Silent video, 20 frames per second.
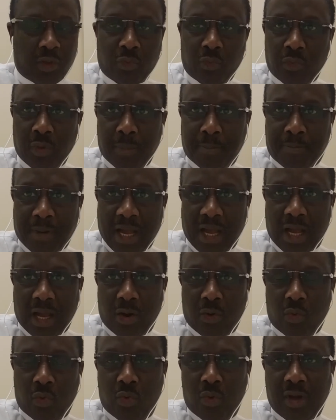we
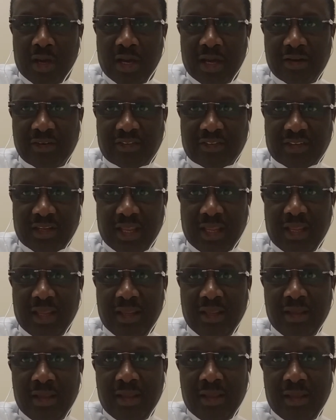bow and
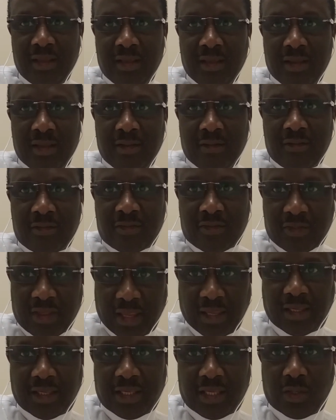say
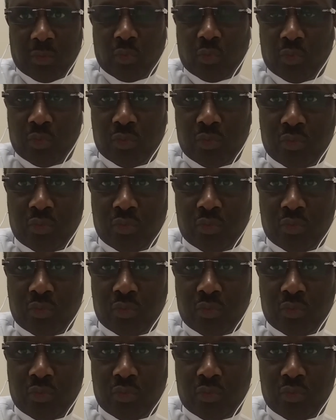thank you.